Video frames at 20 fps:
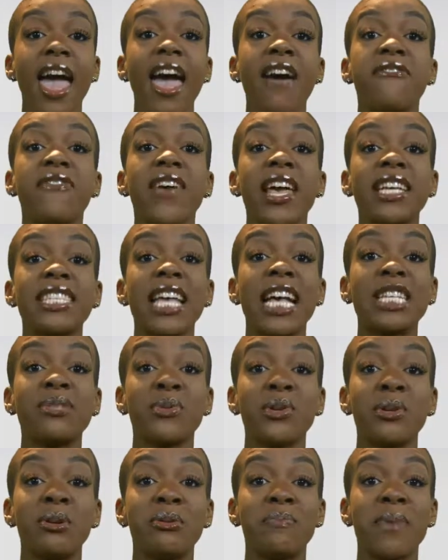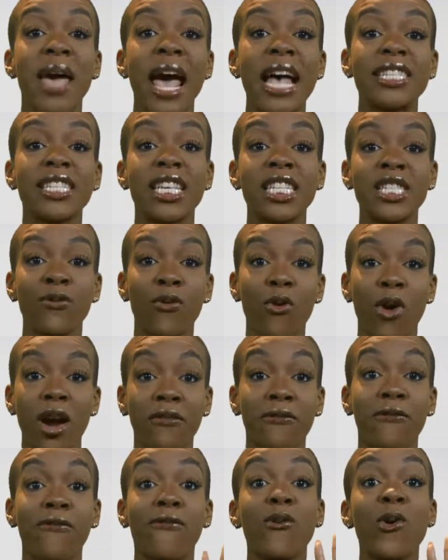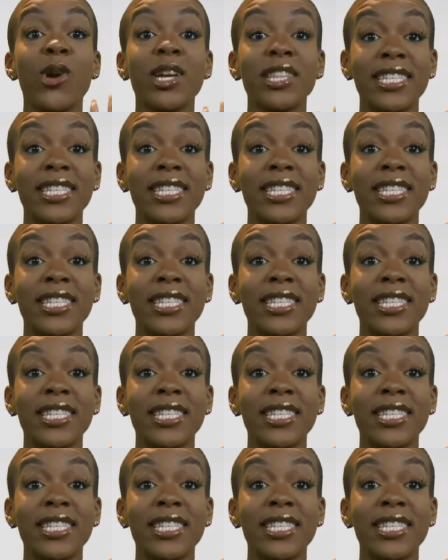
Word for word: FX has renewed baskets for a fourth